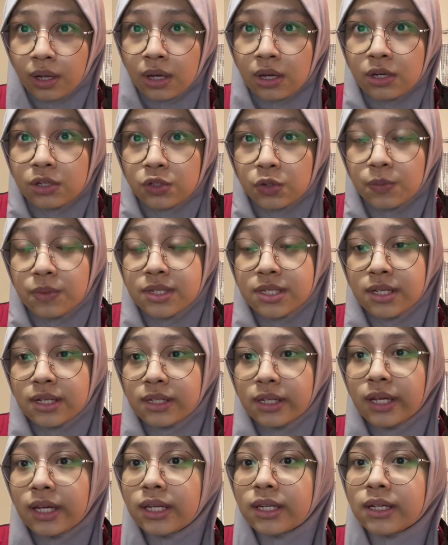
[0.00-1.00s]
So
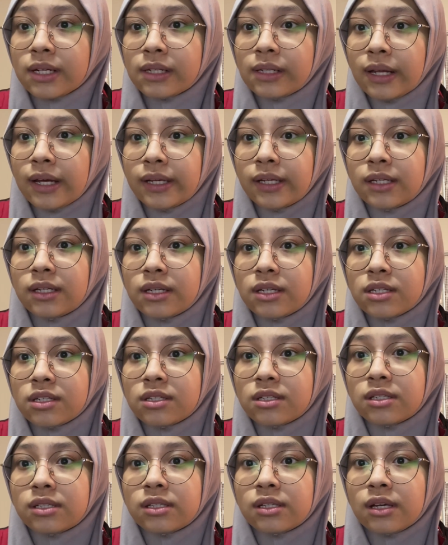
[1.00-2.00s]
basically the client
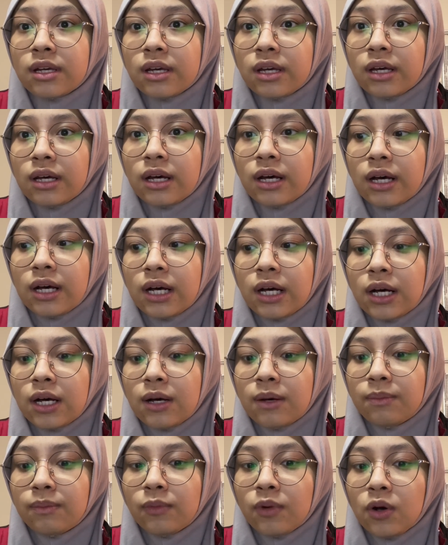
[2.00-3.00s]
is
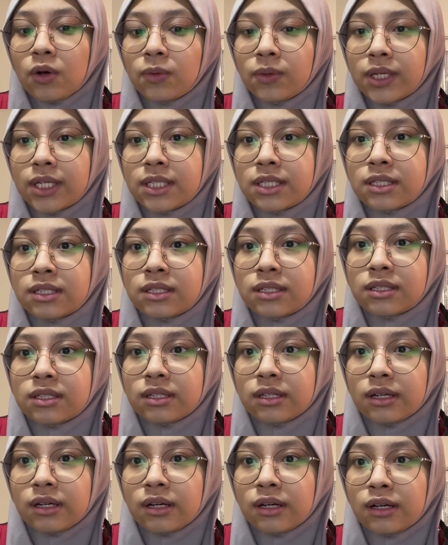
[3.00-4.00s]
always
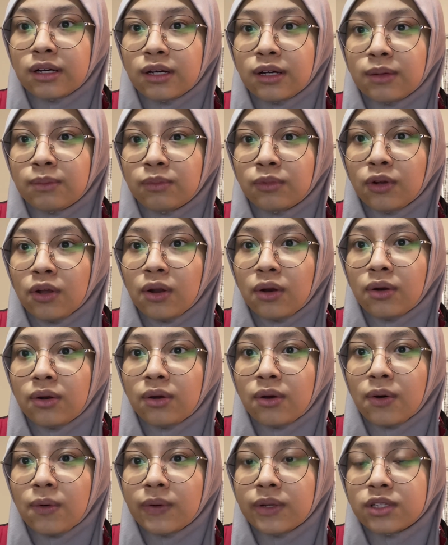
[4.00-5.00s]
not
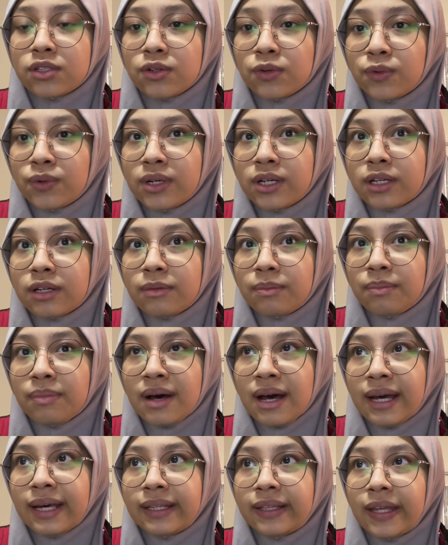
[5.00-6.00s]
going to work
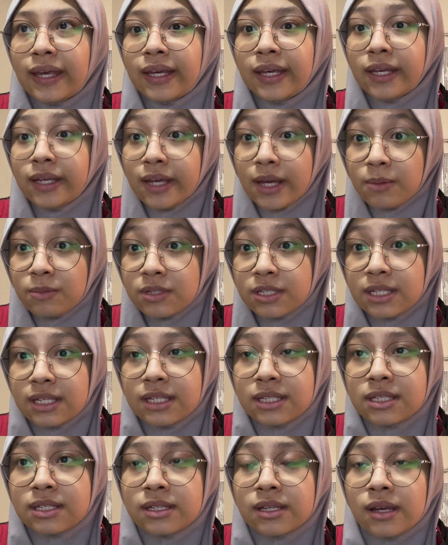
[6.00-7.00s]
by taking
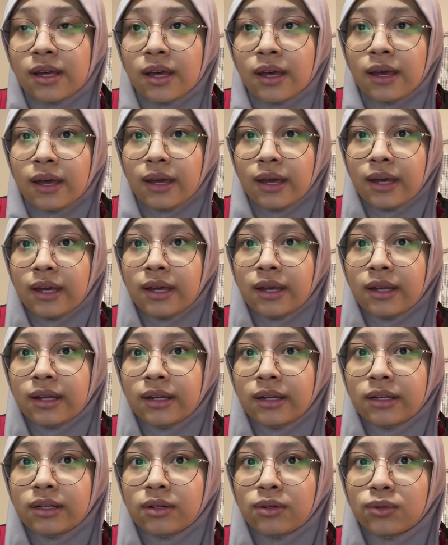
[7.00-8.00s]
MCs,
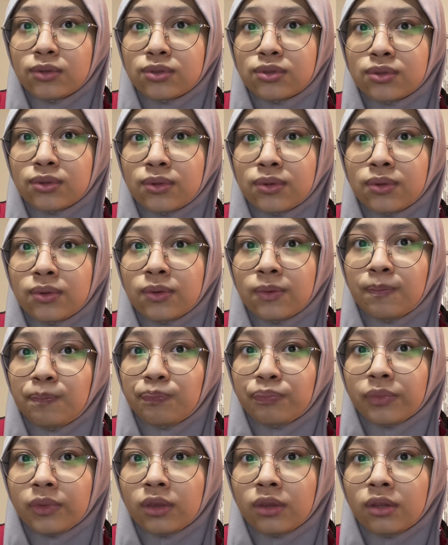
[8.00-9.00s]
and also
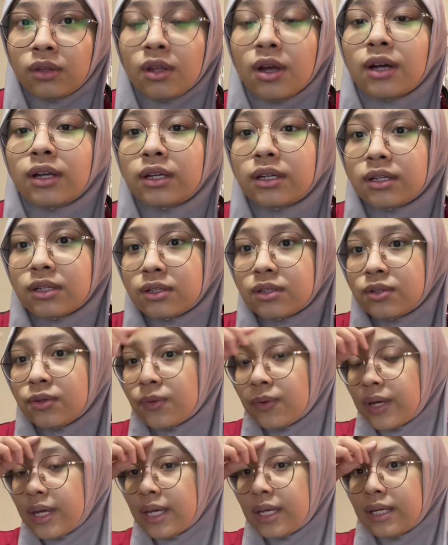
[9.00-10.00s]
not
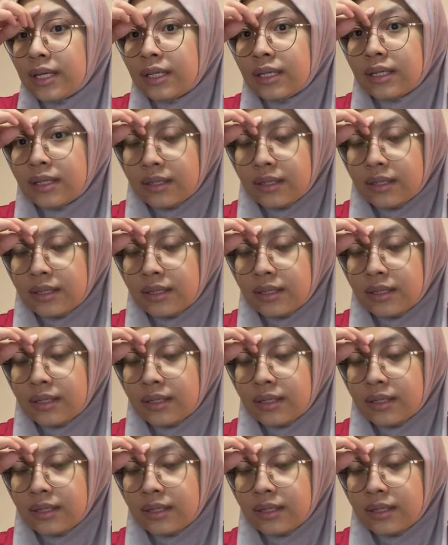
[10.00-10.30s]
doing